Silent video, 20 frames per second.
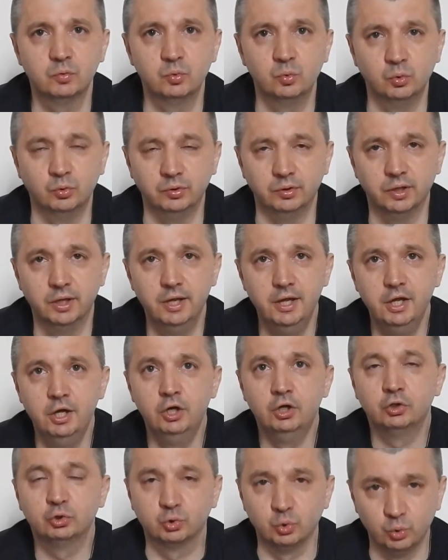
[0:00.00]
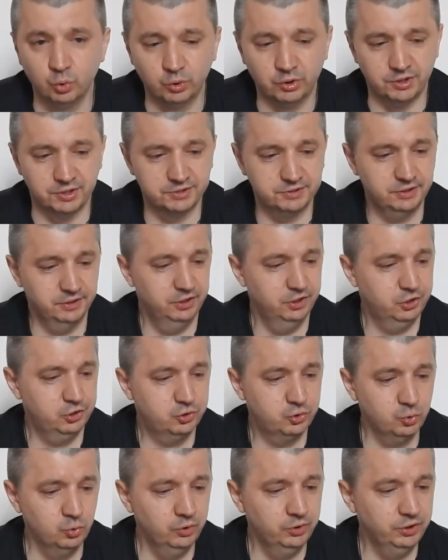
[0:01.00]
according to which the cause of
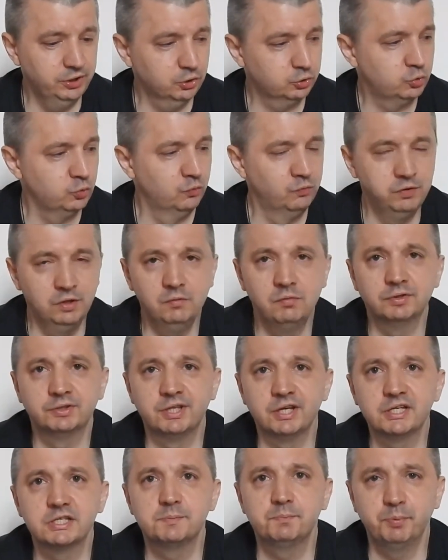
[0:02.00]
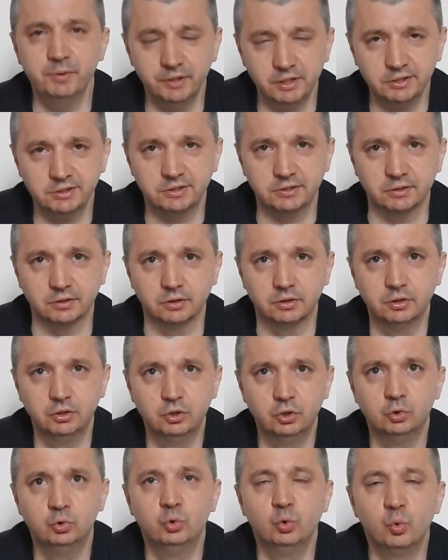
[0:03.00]
death has not been established,
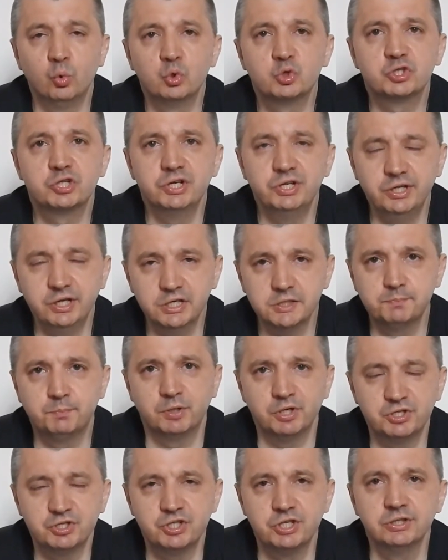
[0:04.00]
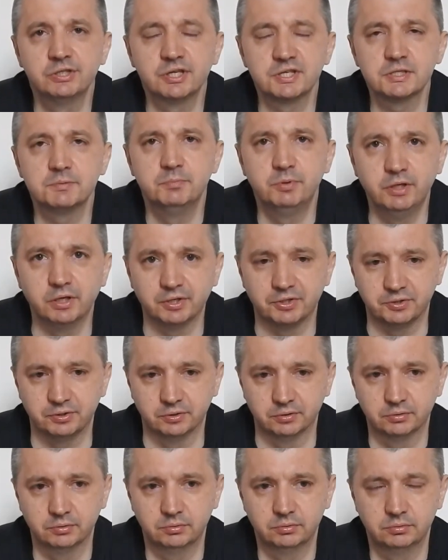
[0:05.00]
and the fact where the remains came
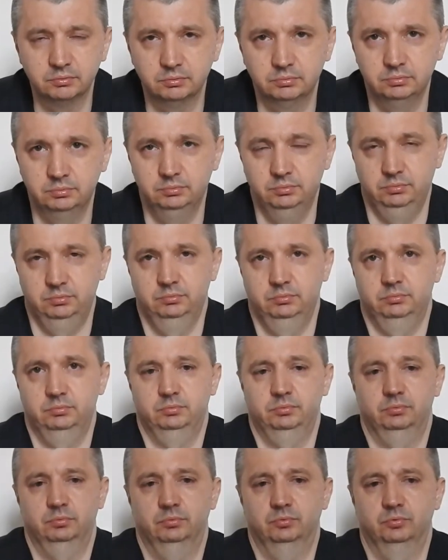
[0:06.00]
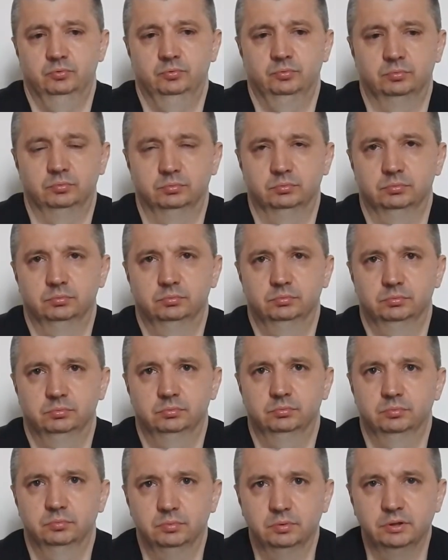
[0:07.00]
from and where they are now
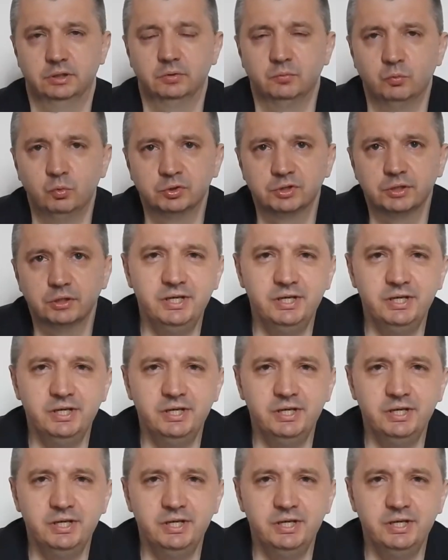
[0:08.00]
is unknown.